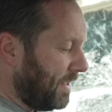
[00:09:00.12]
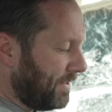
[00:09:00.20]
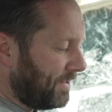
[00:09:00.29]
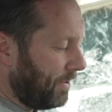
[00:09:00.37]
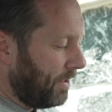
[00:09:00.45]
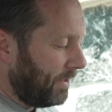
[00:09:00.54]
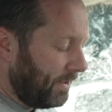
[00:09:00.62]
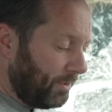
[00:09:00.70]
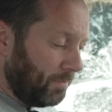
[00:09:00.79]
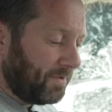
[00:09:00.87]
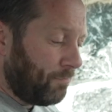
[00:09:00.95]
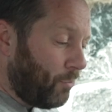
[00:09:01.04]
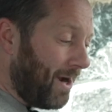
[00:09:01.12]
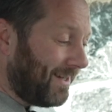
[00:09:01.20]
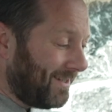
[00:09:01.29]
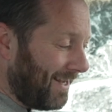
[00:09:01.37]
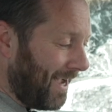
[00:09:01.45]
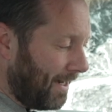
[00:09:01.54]
inside. In terms of
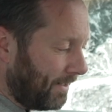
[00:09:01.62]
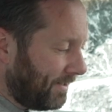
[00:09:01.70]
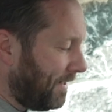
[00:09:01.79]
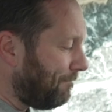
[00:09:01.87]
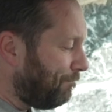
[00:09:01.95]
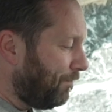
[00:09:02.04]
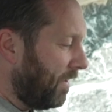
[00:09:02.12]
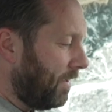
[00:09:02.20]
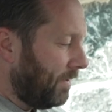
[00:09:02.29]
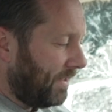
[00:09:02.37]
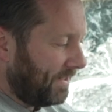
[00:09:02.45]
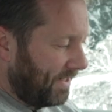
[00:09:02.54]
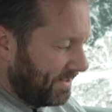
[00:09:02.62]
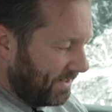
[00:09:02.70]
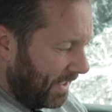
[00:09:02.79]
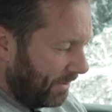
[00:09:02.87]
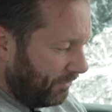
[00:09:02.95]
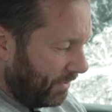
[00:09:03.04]
practicality, this has an
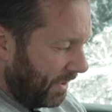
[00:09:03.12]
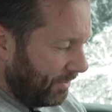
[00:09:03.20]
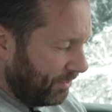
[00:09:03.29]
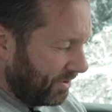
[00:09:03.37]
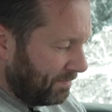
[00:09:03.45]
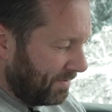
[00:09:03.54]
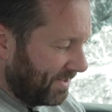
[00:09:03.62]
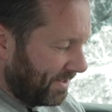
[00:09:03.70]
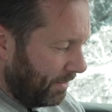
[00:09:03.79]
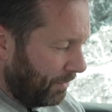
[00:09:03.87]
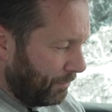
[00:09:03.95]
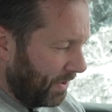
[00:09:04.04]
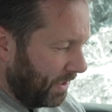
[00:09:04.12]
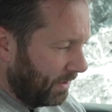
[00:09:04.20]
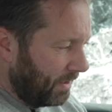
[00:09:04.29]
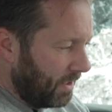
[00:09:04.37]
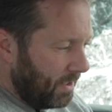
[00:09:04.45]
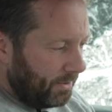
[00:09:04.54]
electrically adjustable steering
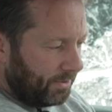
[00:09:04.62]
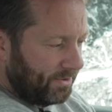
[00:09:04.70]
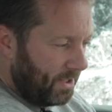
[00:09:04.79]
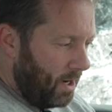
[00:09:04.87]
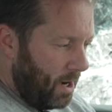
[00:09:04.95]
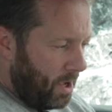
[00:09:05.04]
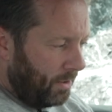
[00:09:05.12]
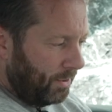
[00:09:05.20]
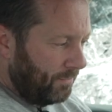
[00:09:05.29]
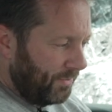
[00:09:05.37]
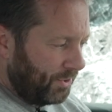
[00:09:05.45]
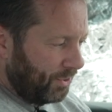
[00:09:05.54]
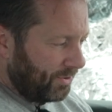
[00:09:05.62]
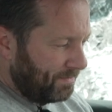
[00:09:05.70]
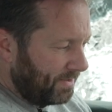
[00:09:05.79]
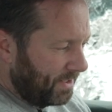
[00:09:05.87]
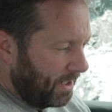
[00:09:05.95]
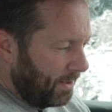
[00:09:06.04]
wheel. There's a lot of
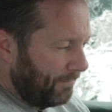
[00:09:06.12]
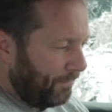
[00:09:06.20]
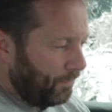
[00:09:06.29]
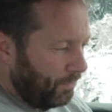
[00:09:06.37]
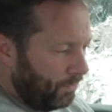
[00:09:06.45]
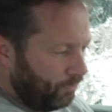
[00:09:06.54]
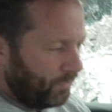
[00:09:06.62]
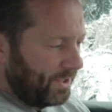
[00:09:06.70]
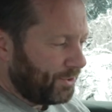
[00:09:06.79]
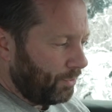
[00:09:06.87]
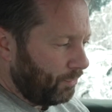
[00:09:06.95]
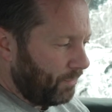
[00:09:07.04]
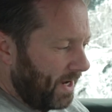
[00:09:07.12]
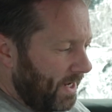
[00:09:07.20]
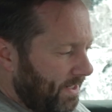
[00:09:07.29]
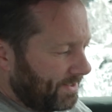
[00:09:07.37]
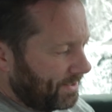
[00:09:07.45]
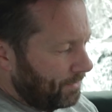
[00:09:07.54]
adjustment there for reach or
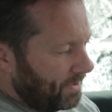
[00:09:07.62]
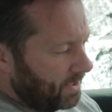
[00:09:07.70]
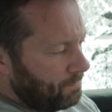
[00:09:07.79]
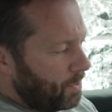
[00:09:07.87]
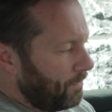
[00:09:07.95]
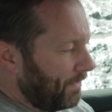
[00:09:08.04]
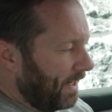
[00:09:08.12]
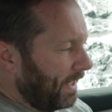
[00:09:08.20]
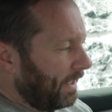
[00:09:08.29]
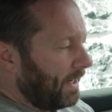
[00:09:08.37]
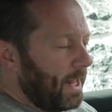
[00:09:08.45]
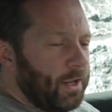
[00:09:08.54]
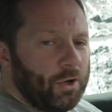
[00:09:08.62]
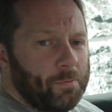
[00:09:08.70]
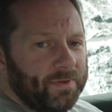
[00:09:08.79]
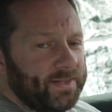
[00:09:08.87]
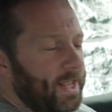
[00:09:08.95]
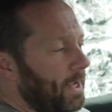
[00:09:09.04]
rake, so you can move it in and out,
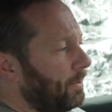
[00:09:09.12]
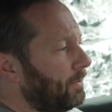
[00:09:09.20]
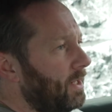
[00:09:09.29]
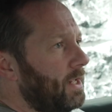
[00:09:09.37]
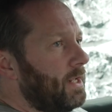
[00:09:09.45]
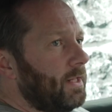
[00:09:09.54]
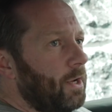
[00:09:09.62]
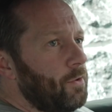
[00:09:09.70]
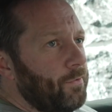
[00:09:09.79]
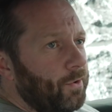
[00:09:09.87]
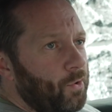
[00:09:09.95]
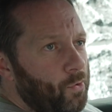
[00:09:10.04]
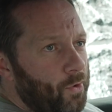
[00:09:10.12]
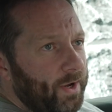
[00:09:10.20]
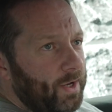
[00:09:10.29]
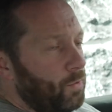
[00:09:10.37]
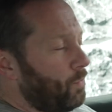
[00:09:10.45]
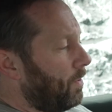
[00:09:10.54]
up and down, over
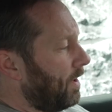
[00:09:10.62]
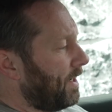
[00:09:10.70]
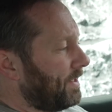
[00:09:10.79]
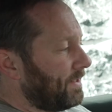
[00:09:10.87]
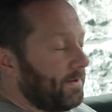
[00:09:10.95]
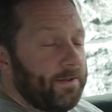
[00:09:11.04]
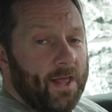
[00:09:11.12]
quite a wide